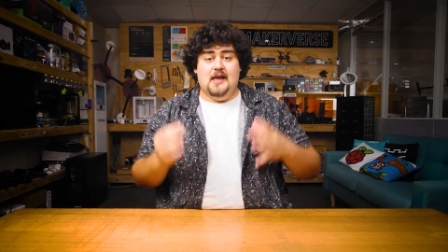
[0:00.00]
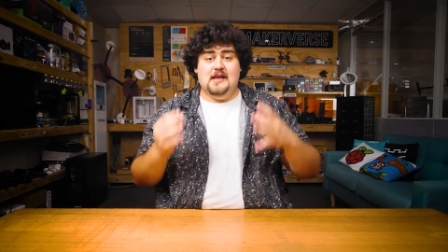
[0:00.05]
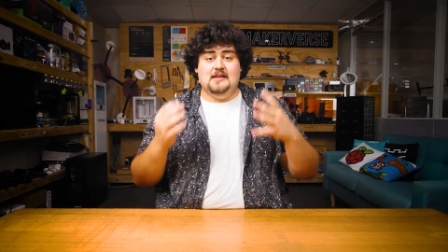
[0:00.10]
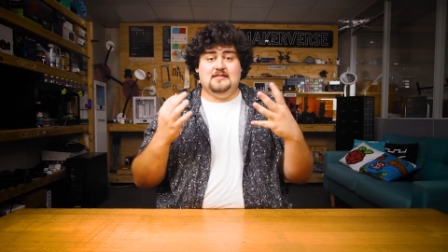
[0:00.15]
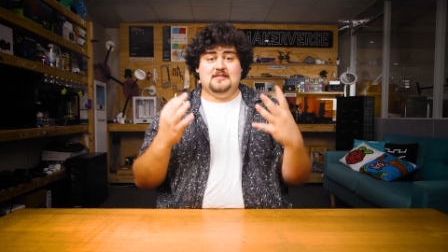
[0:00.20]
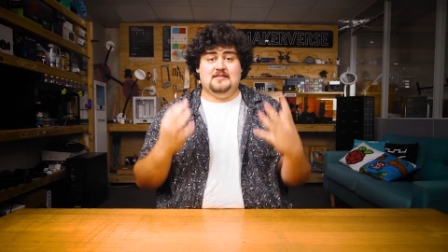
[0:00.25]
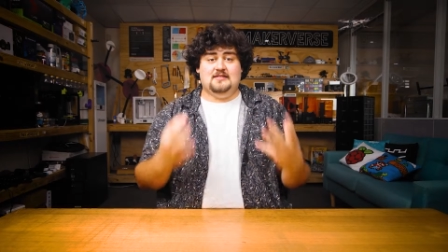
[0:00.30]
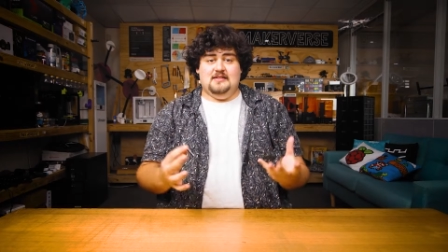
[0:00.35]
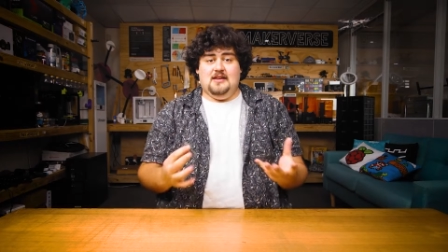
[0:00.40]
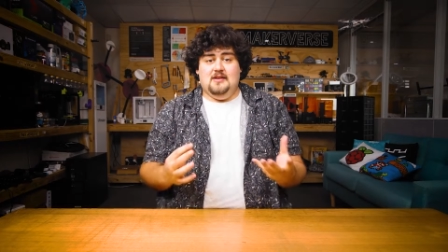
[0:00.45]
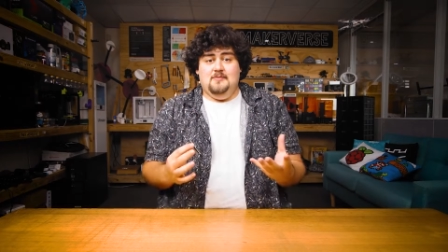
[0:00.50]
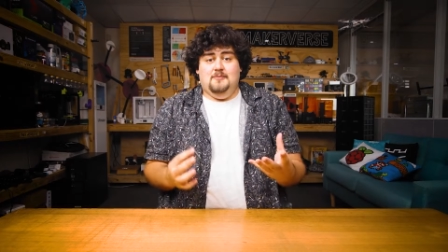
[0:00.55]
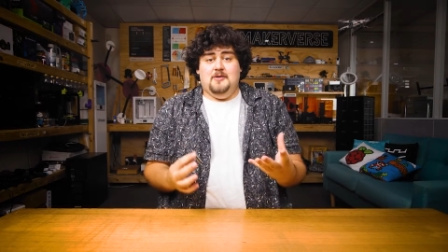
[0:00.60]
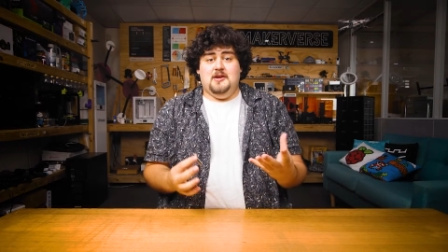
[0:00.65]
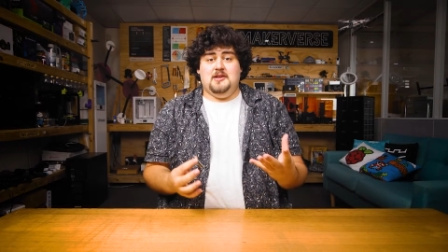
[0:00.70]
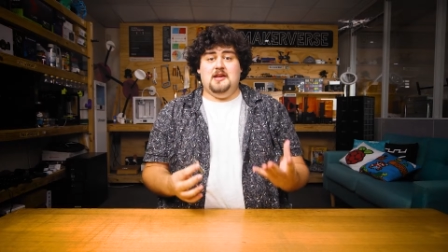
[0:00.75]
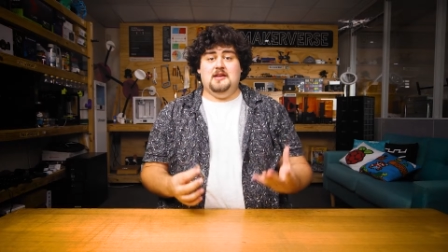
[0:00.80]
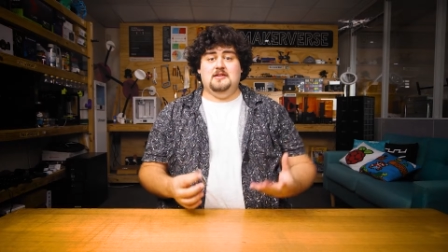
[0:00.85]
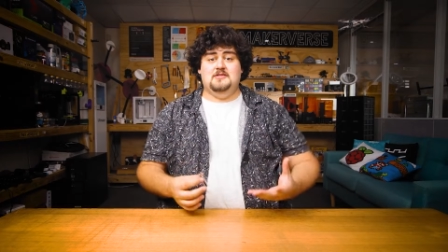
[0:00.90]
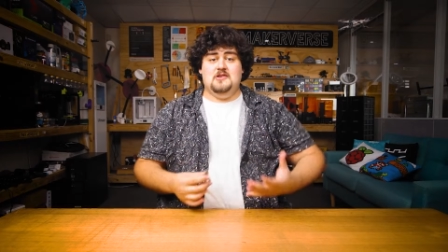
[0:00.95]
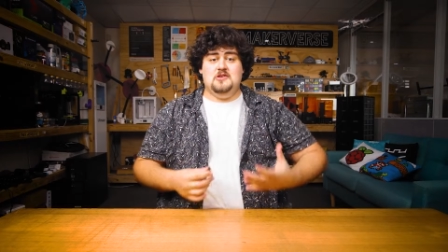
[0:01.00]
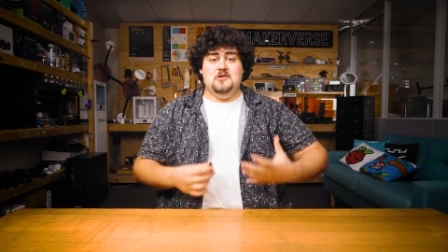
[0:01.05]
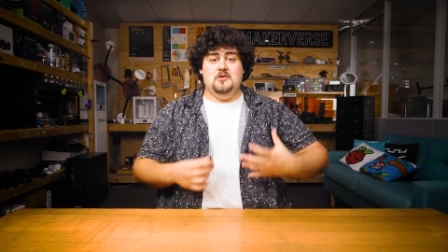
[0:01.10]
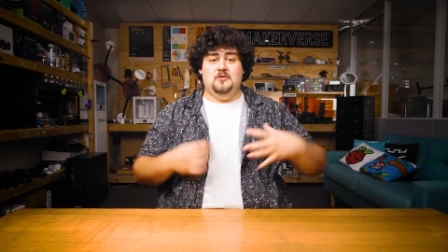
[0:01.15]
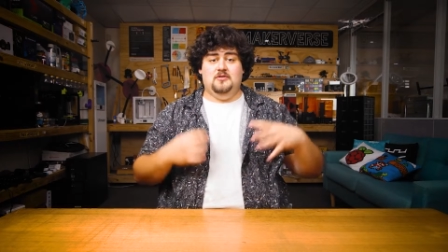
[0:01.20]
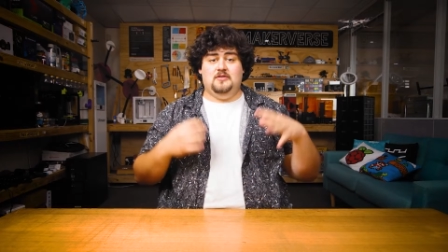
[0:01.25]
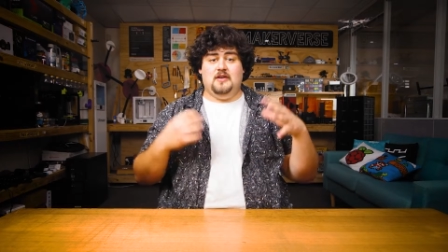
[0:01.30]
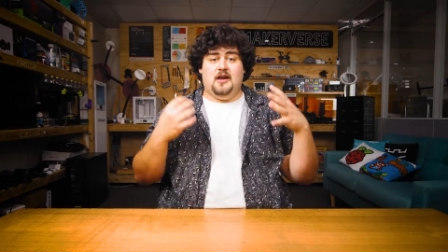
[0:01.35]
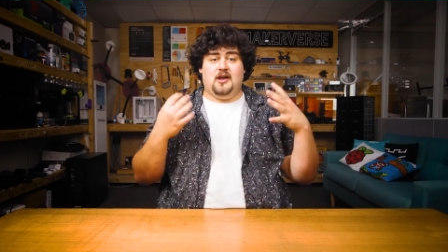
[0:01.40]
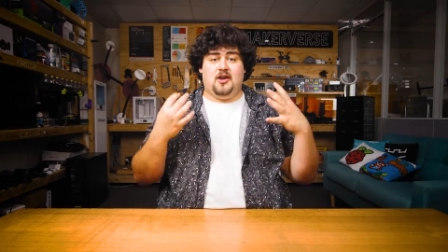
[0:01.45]
Instead, we need to
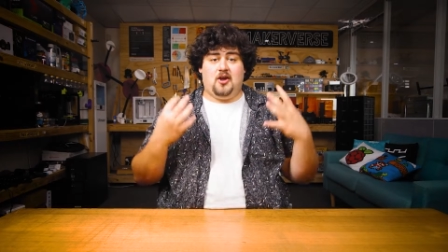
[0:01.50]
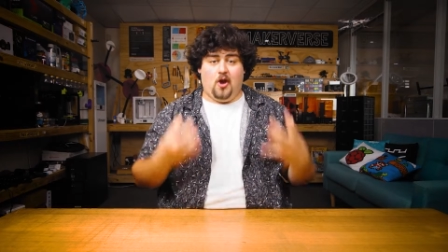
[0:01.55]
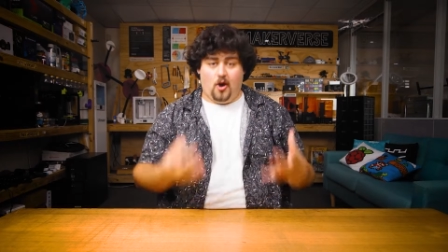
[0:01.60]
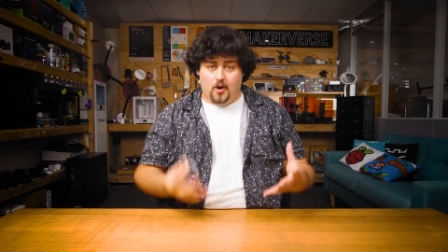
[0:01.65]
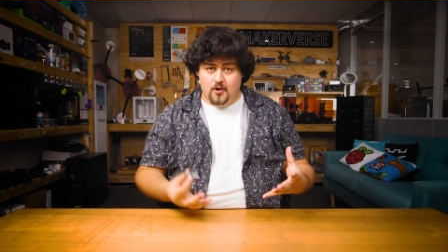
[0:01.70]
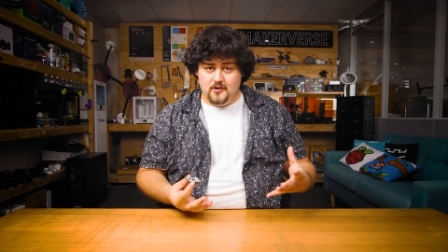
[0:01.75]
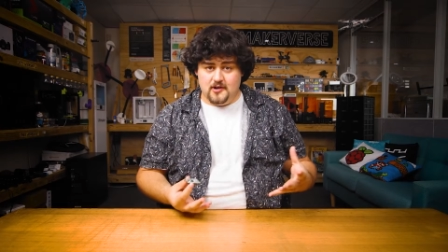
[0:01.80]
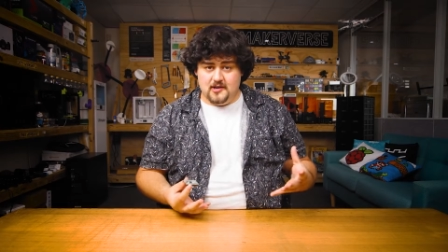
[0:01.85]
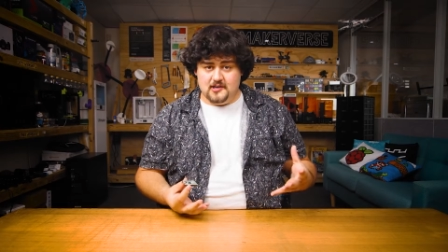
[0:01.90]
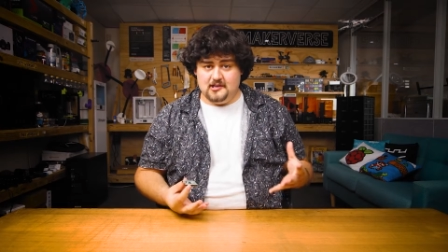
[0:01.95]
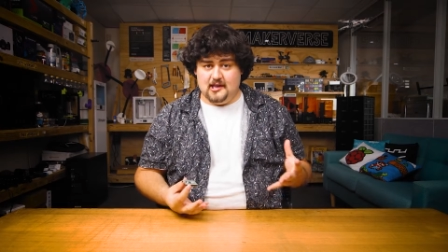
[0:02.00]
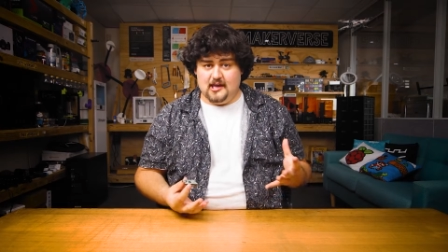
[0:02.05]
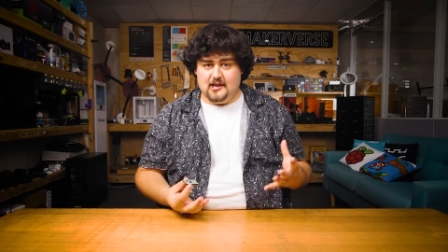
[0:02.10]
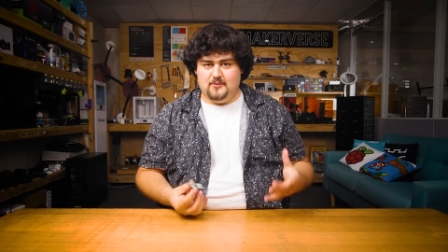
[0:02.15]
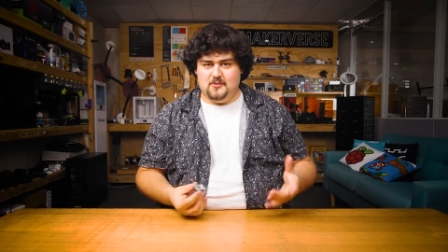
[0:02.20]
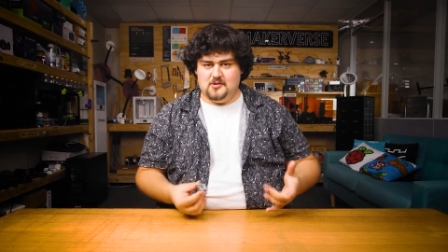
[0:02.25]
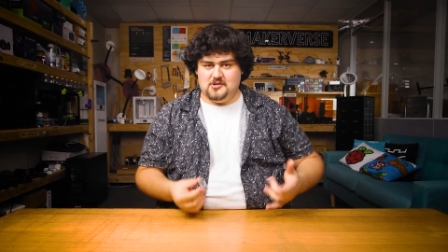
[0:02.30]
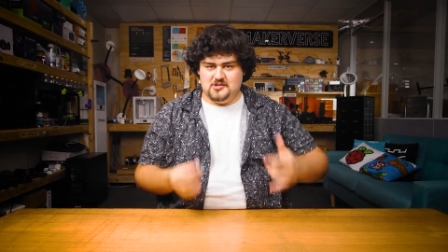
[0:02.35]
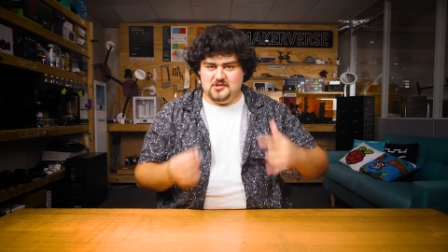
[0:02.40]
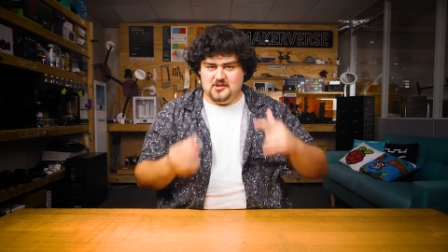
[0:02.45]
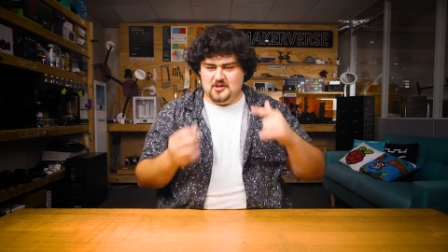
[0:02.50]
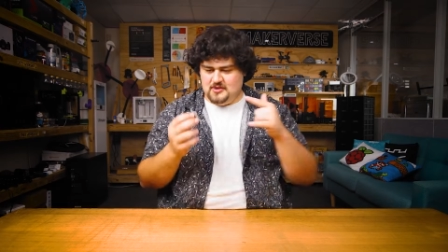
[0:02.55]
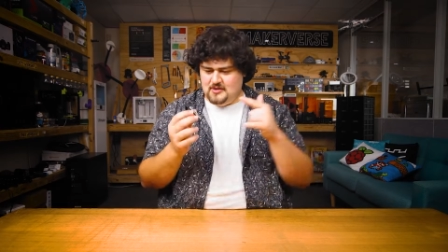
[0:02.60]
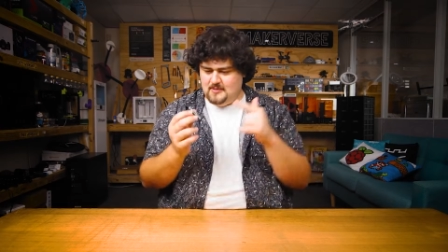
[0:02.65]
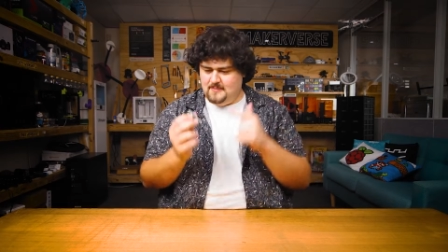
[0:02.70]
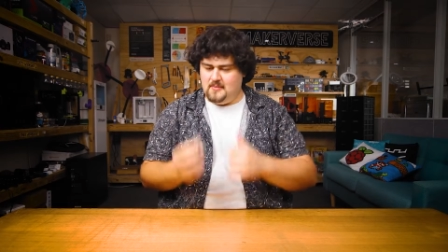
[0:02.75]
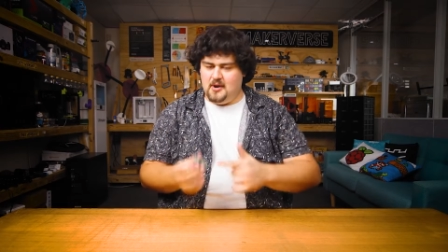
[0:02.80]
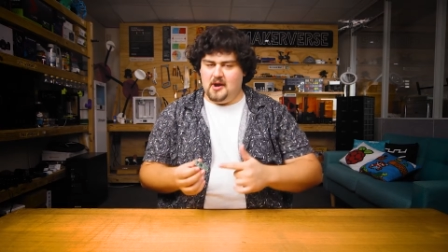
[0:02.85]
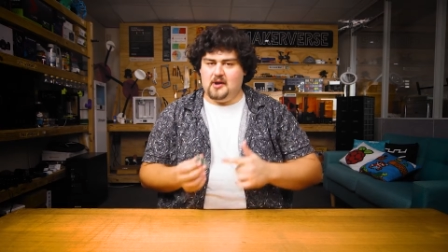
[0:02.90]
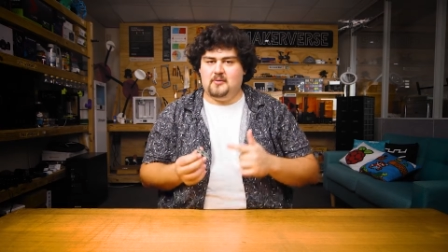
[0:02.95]
use a coding language that
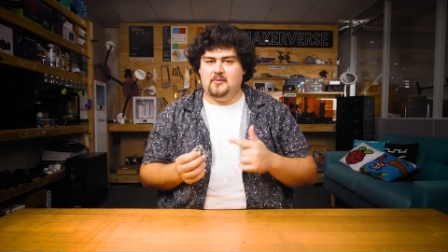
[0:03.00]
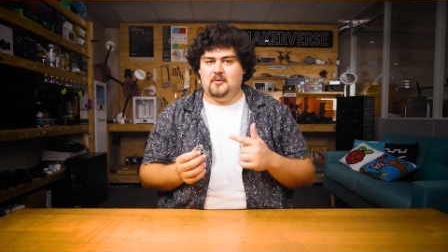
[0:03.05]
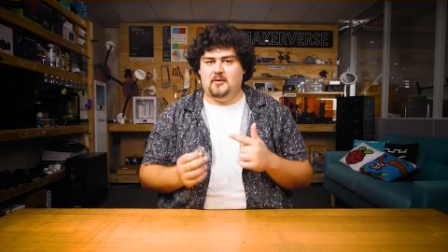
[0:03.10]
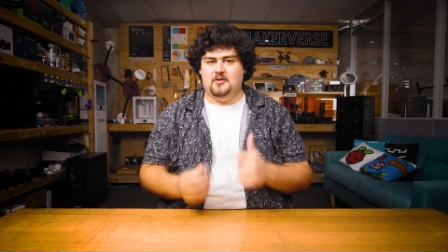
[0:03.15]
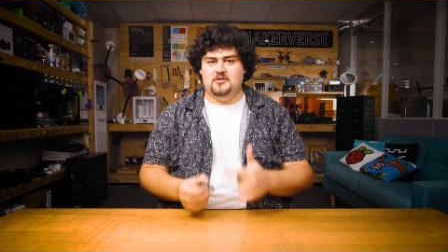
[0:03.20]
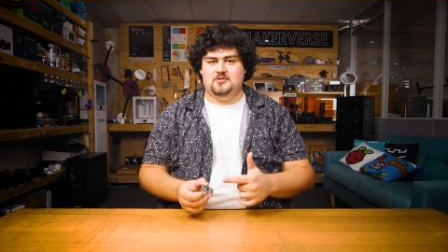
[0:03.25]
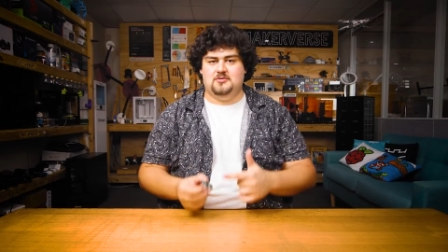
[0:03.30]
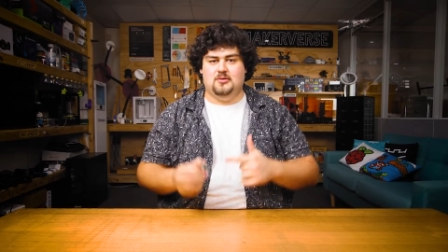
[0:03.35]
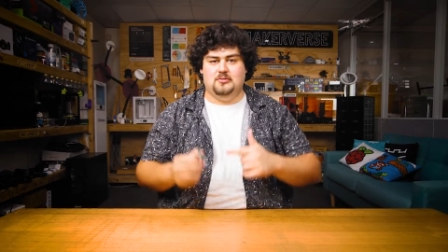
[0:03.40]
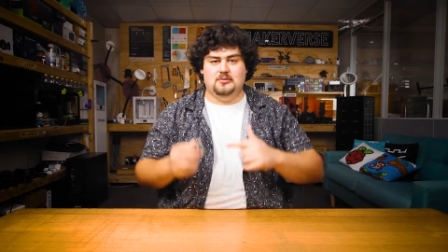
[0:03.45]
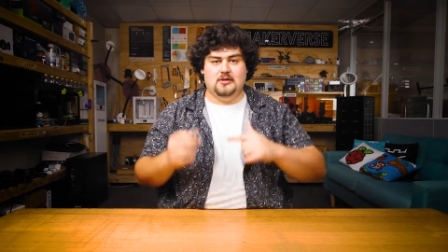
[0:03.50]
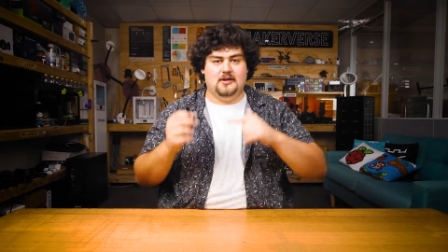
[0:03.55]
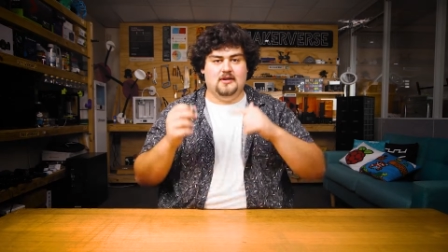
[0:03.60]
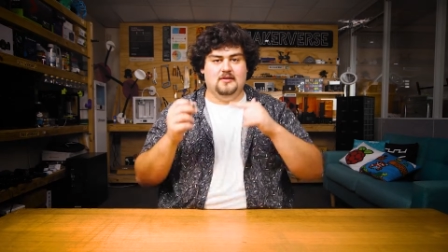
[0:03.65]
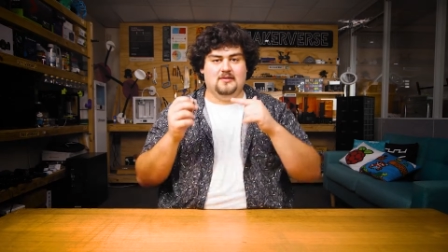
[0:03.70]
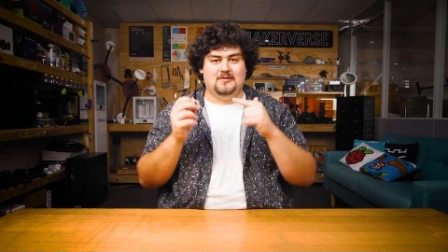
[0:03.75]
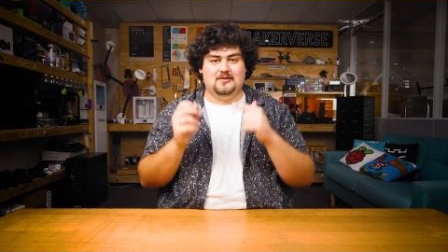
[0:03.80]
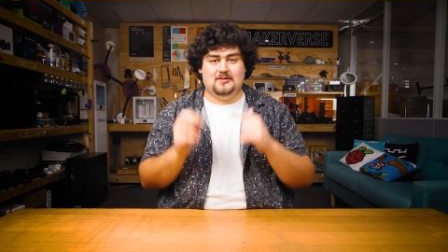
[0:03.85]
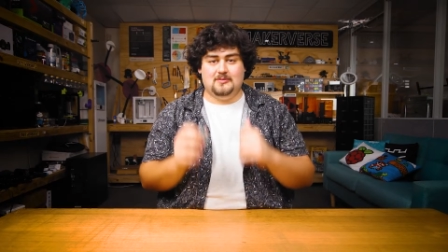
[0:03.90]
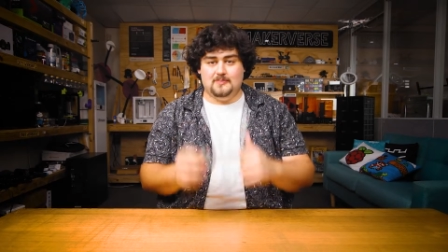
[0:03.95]
the microcontroller can